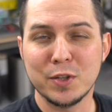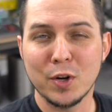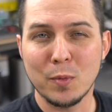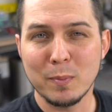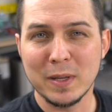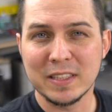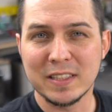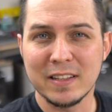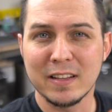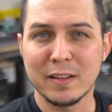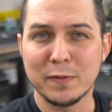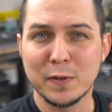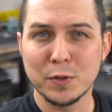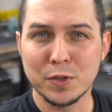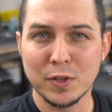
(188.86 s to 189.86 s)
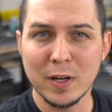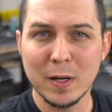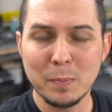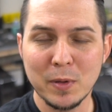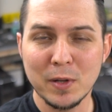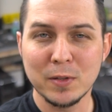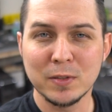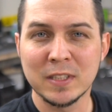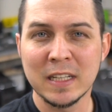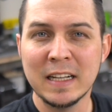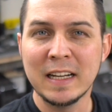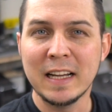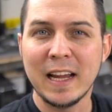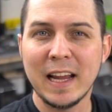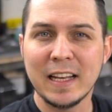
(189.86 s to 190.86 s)
don't miss any of the future uploads,
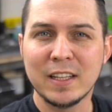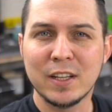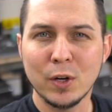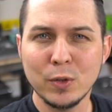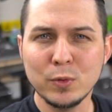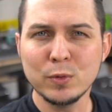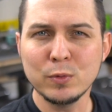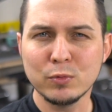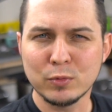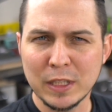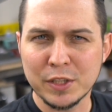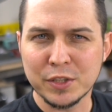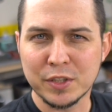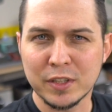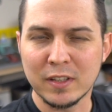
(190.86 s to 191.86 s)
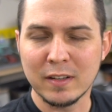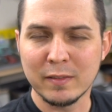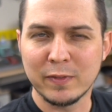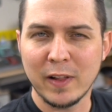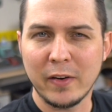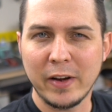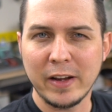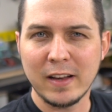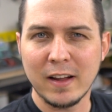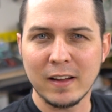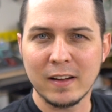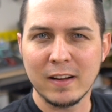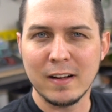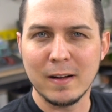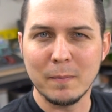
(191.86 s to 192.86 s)
and go register on
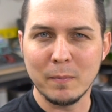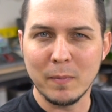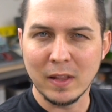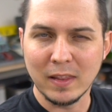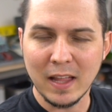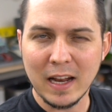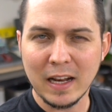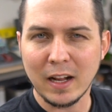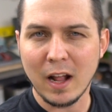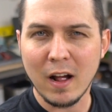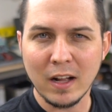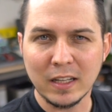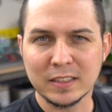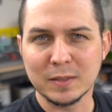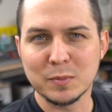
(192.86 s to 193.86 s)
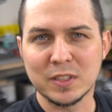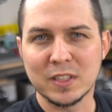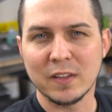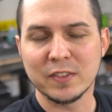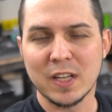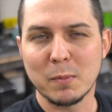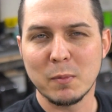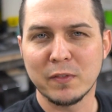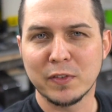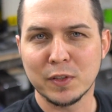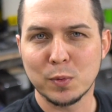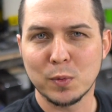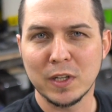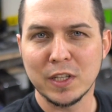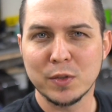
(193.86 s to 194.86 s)
FlyRyde.com. A lot of awesome stuff's coming for
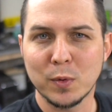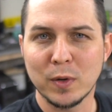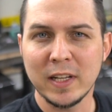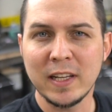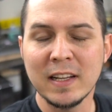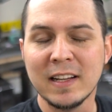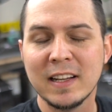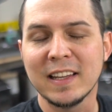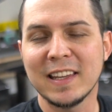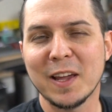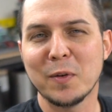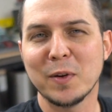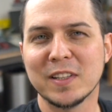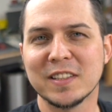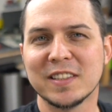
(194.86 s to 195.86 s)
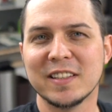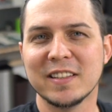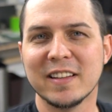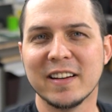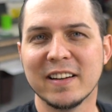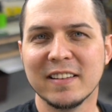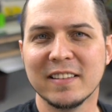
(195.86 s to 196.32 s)
2020. Can't wait to see you there.